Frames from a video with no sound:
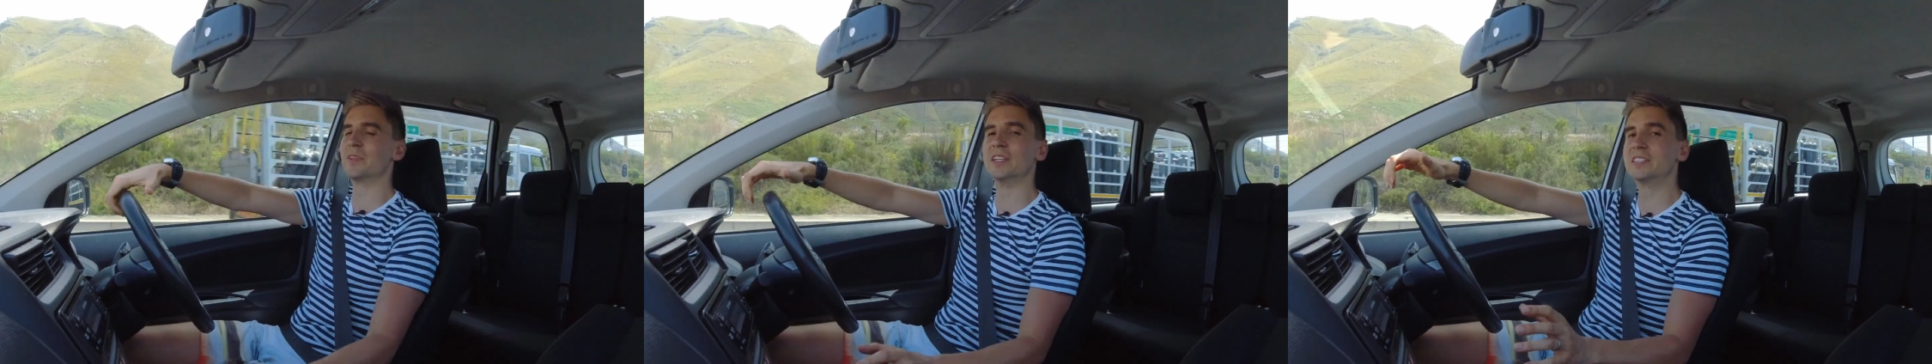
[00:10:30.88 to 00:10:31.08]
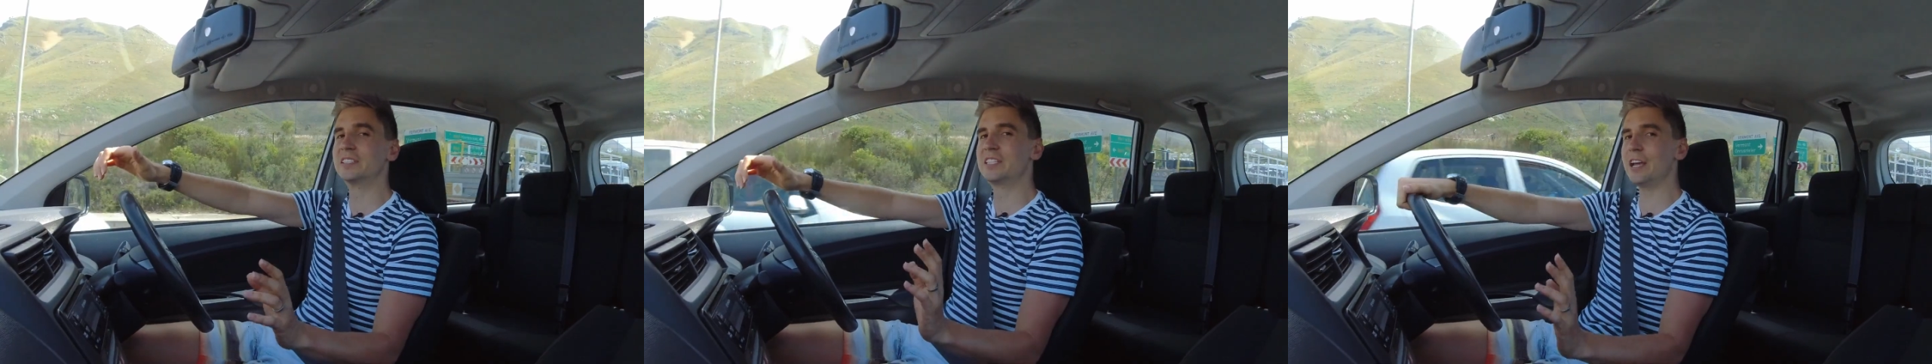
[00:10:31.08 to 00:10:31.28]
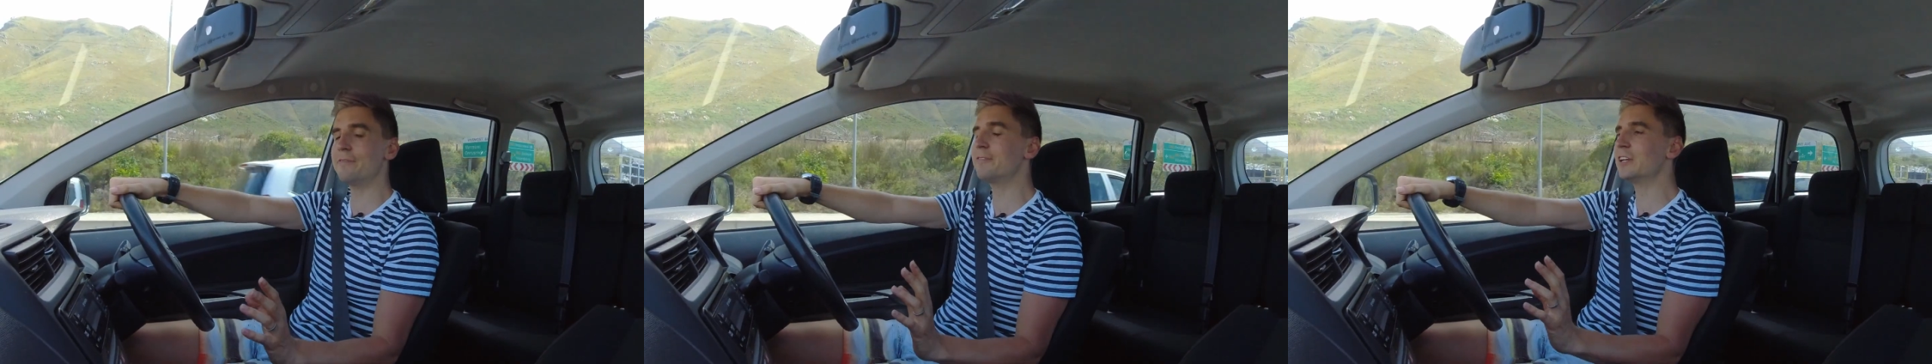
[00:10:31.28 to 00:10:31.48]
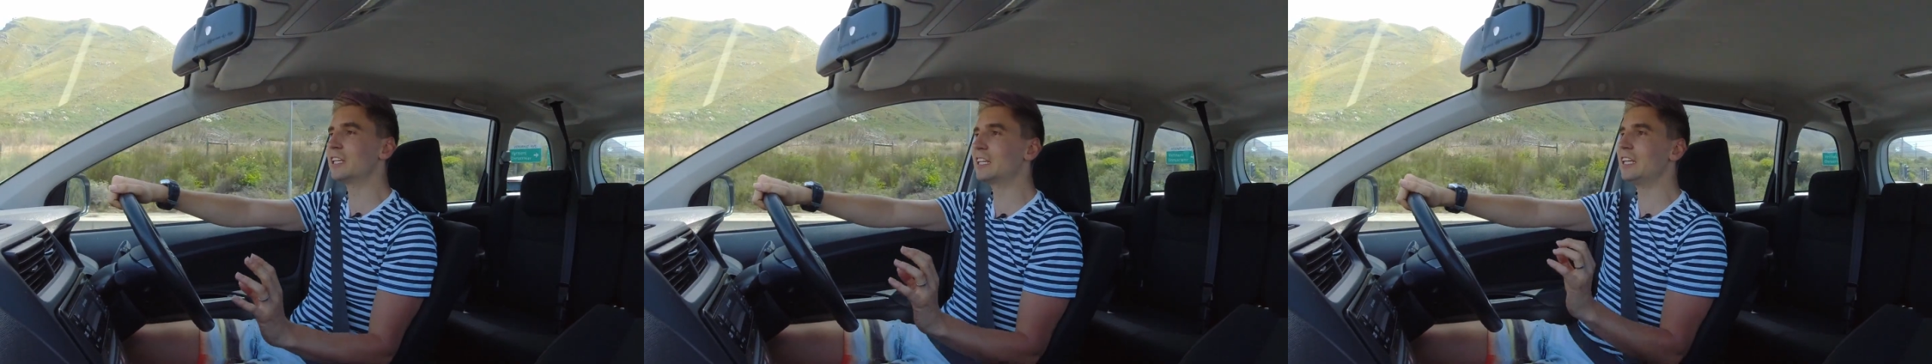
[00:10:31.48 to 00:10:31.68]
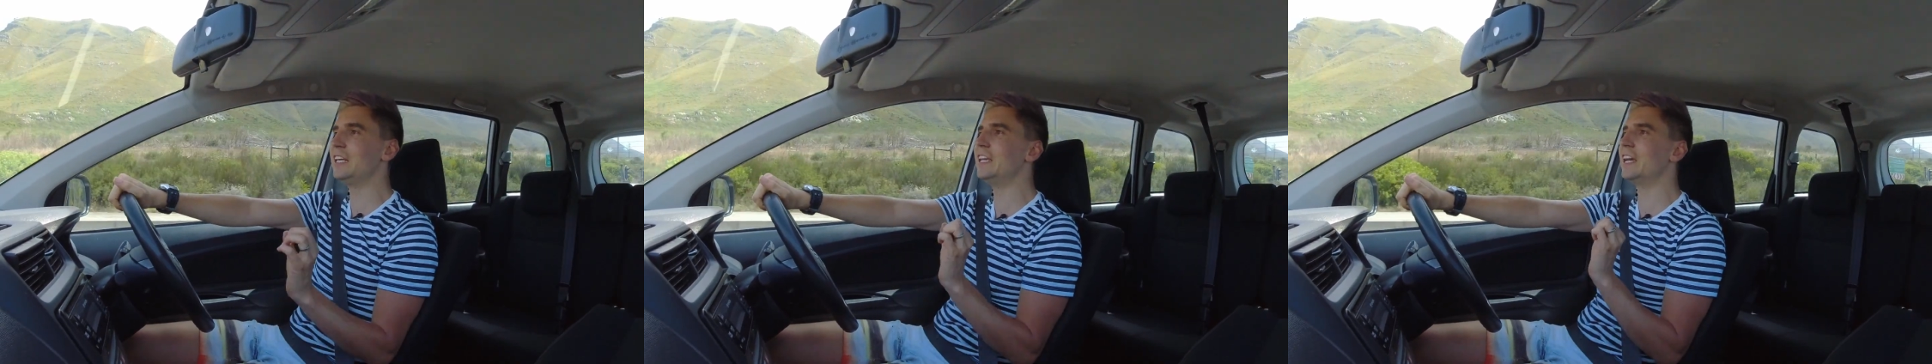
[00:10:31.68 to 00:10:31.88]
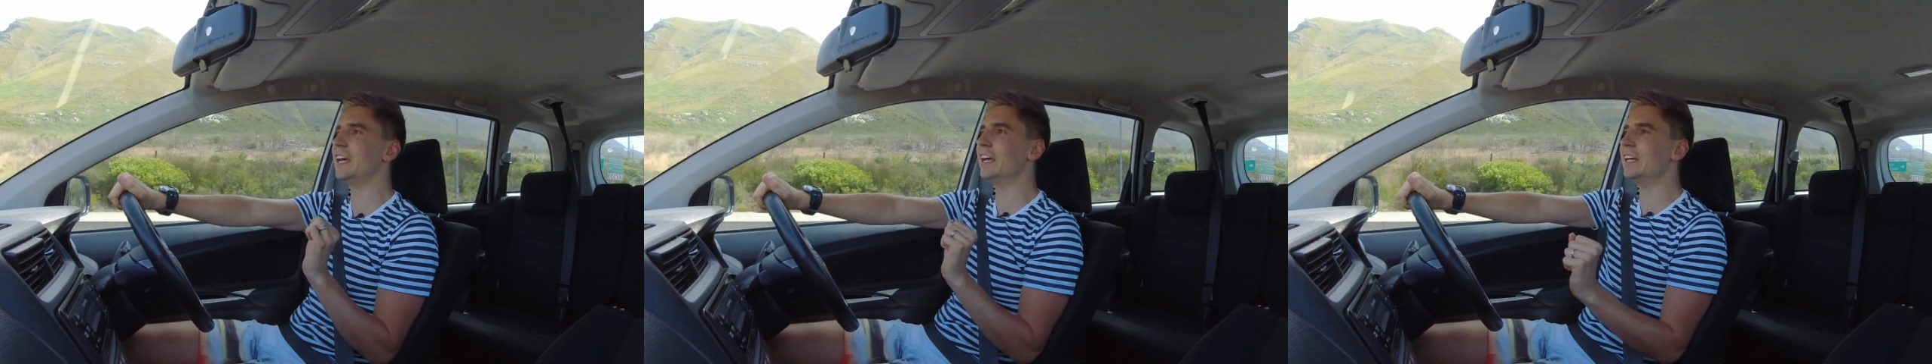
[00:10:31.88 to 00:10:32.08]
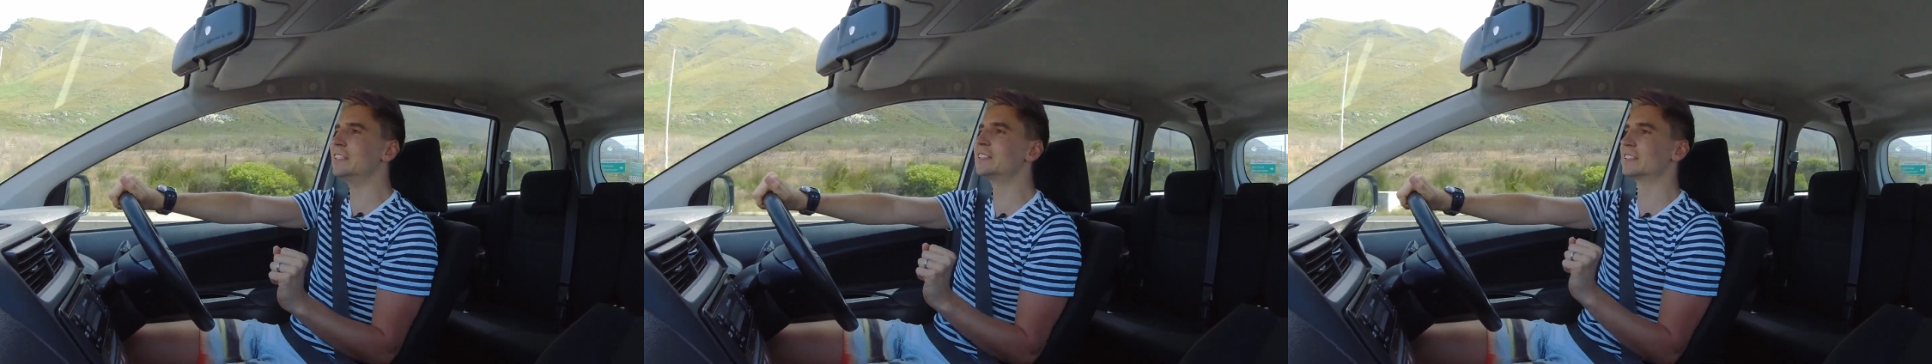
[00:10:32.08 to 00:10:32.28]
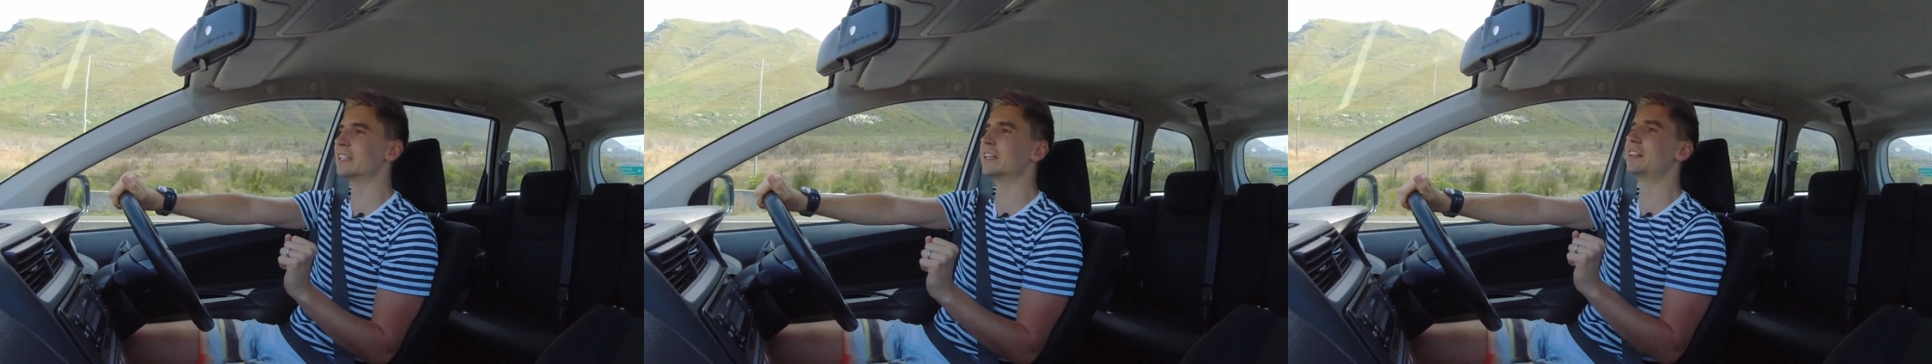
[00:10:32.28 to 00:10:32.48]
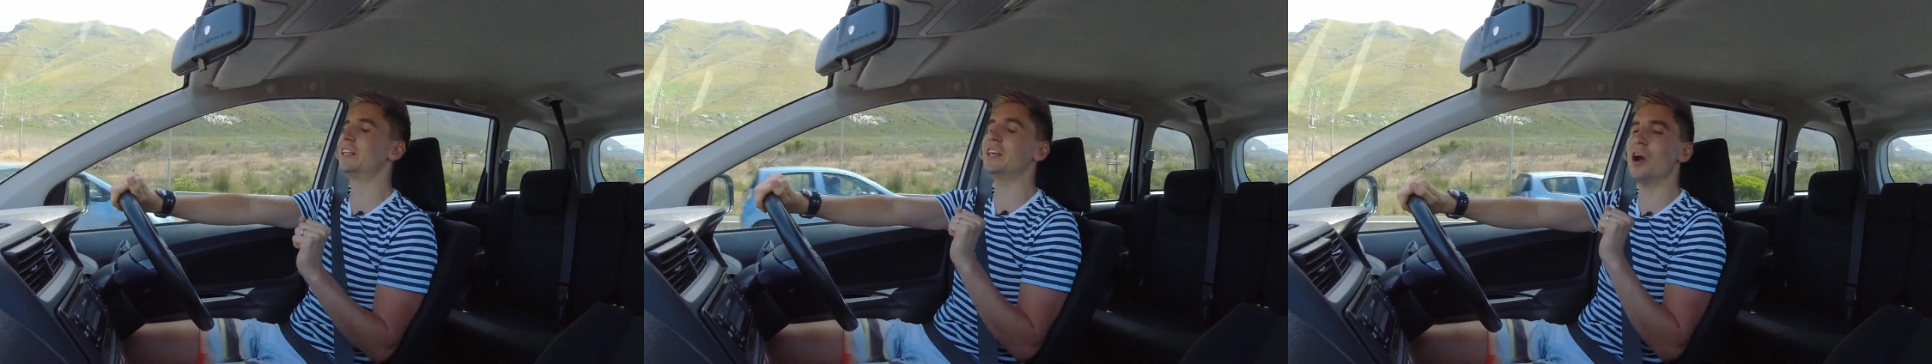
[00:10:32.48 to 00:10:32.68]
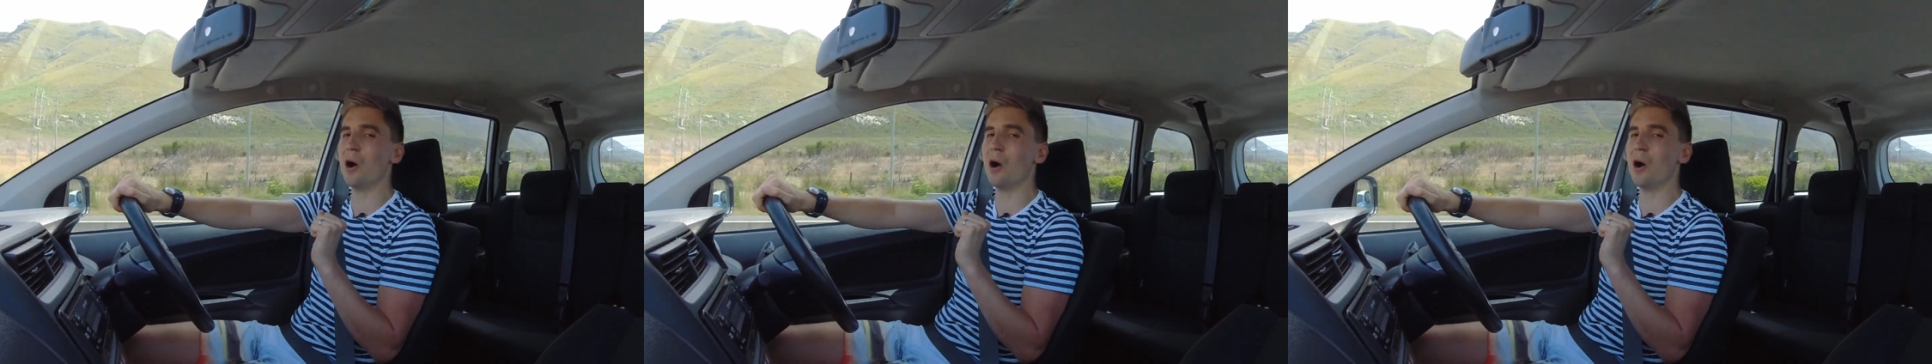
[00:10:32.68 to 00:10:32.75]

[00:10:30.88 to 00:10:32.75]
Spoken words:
this definitely isn't the